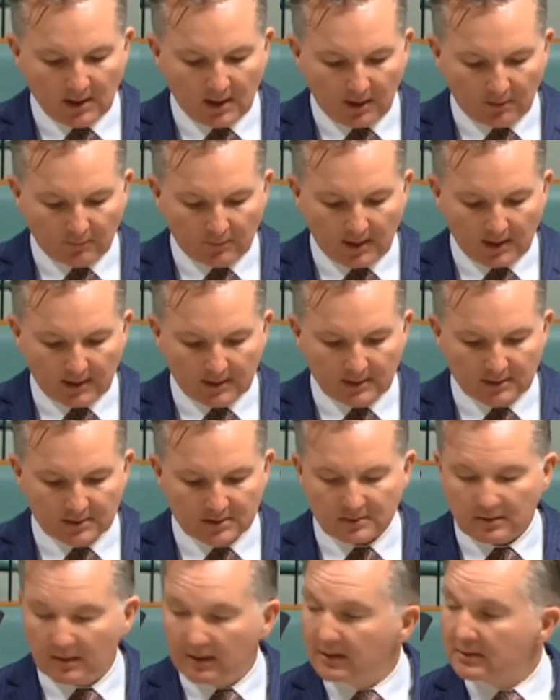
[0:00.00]
Iraqi
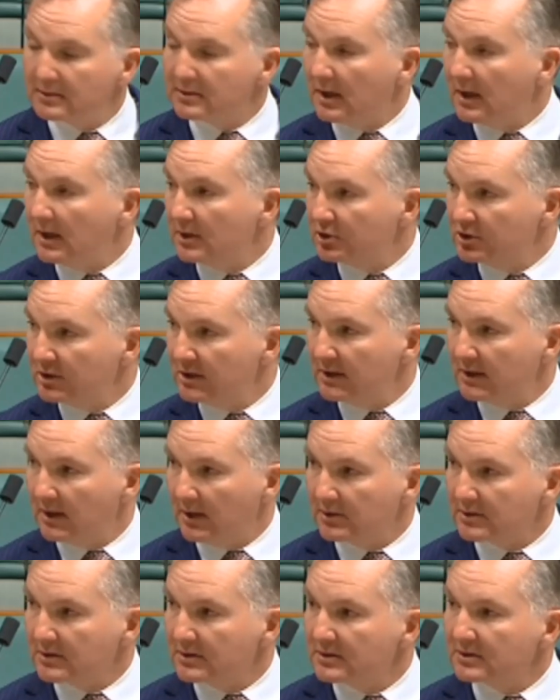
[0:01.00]
Australians, I share
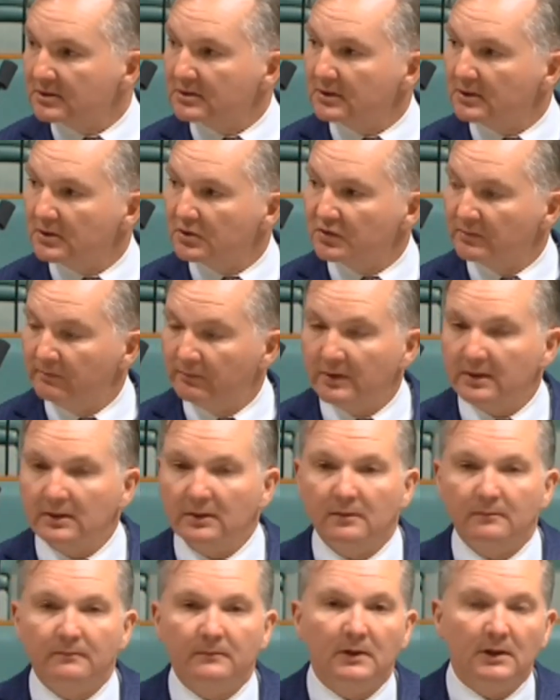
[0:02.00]
those concerns and bring
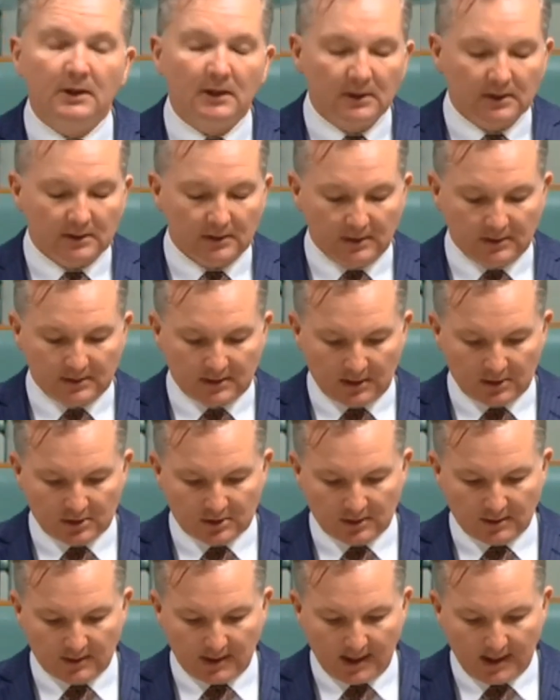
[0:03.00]
them to the
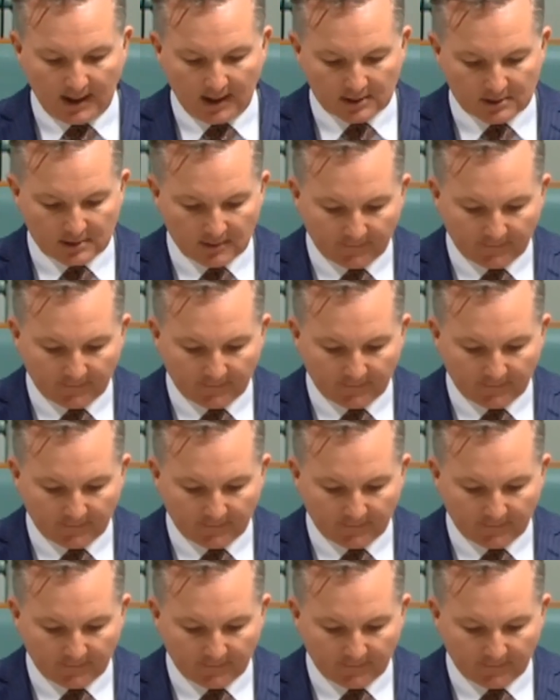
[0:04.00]
attention of the House.